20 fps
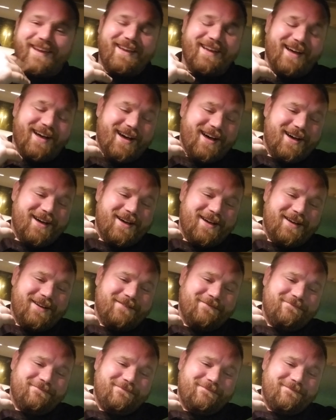
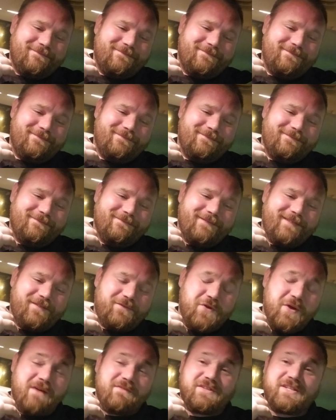Uh, if
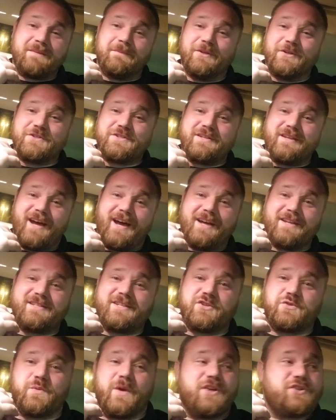you have a similar uh,
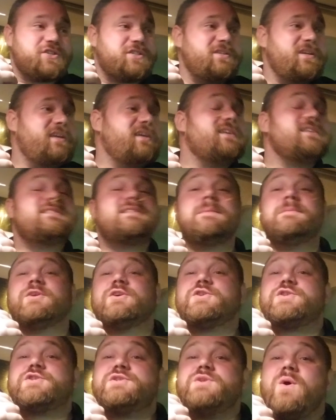situation,
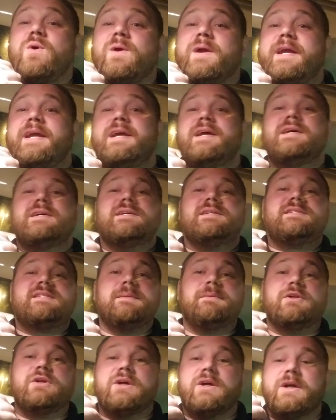similar story,
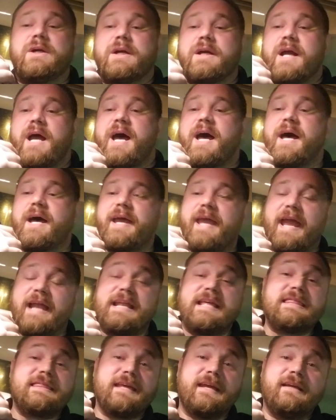similar uh,
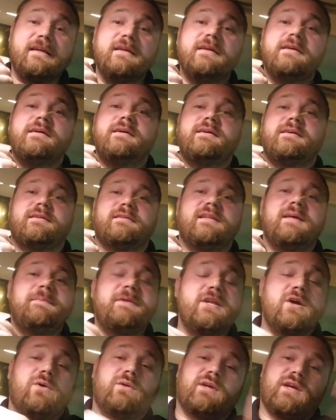anything, let me
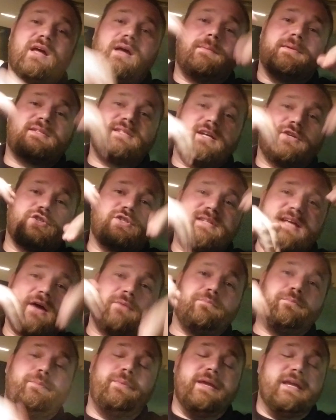know in the comment section
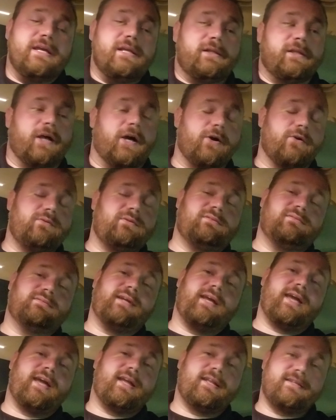down below.
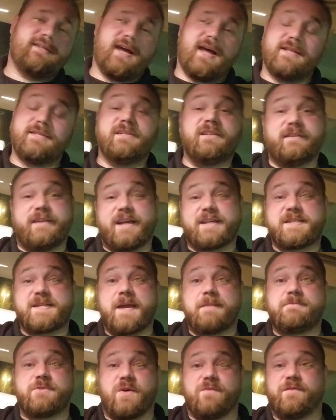And uh, till next
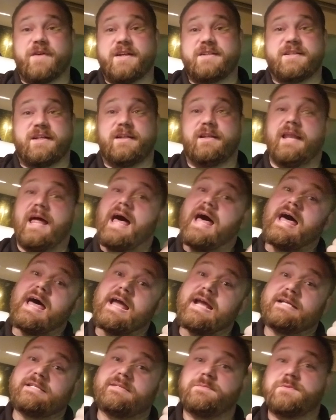time, don't forget to
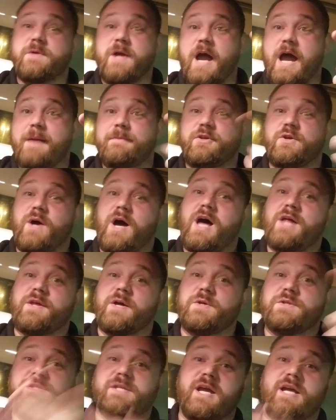like, subscribe, and do all
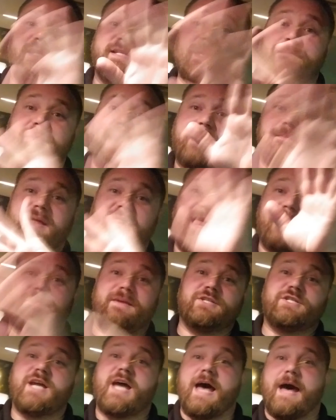those things that make me love
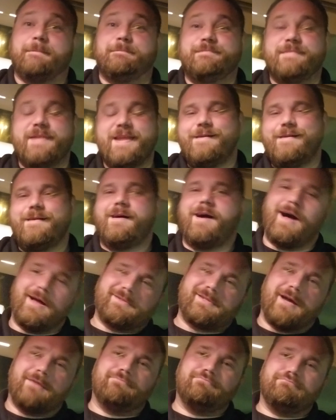my job.
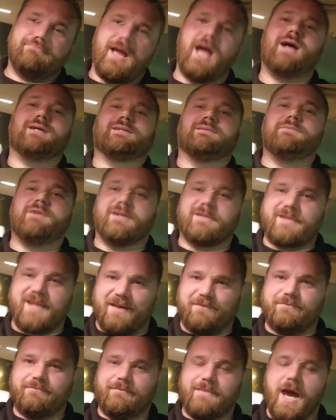Also, be awesome to
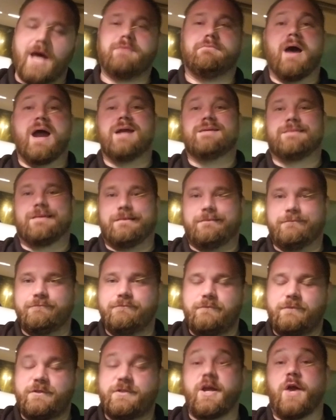yourself and amazing
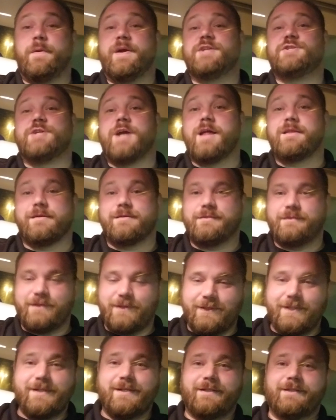to each other.
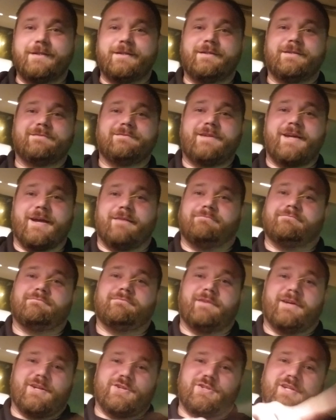Okay,
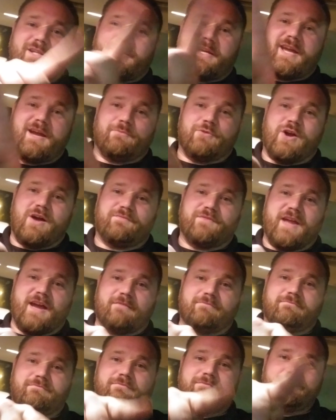I'm gonna shut the camera off now.
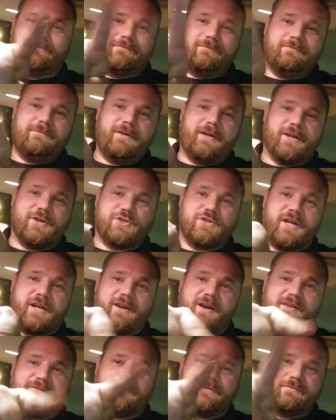I'm gonna shut it
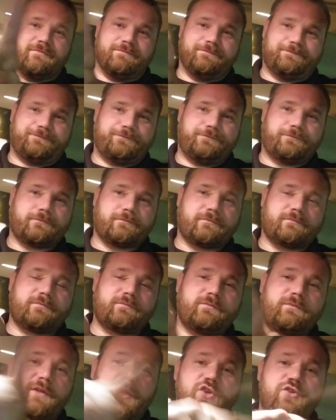off.
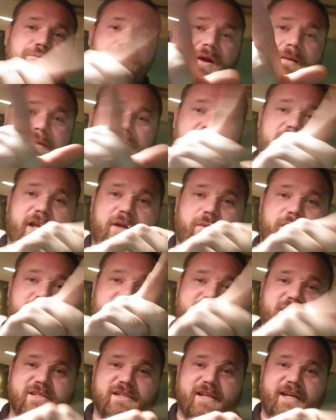You should probably click one of
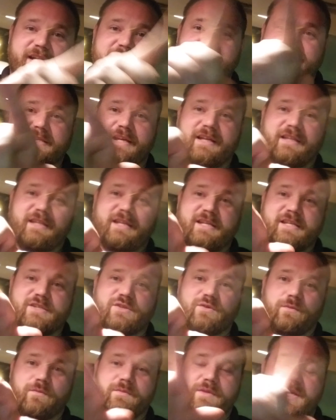these links, like these
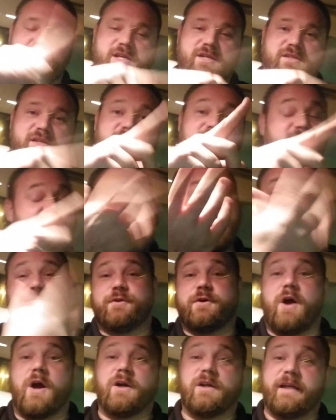or these. If
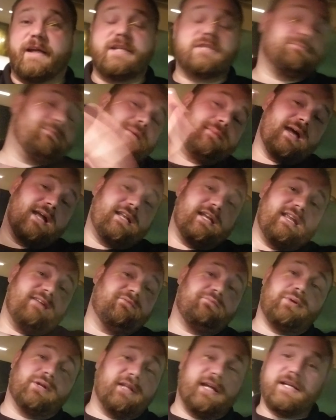there are links, maybe I didn't
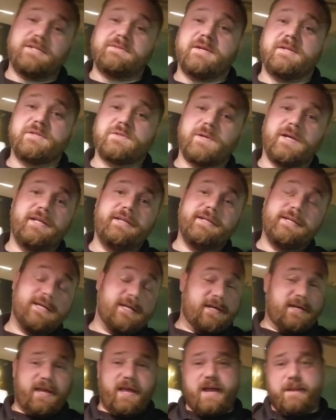even put links on screen.
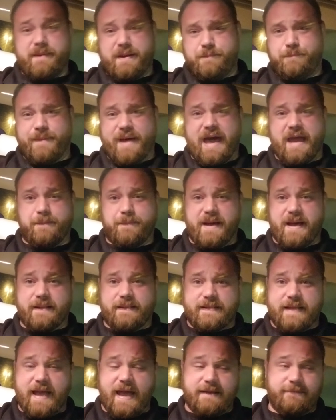I've been bad
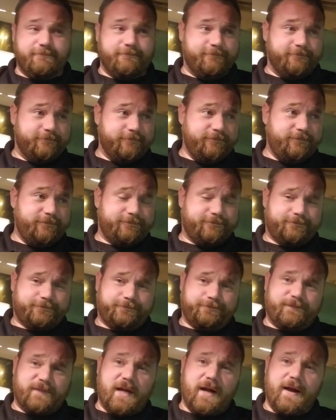about that.
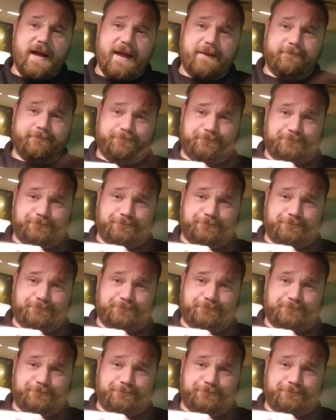All right.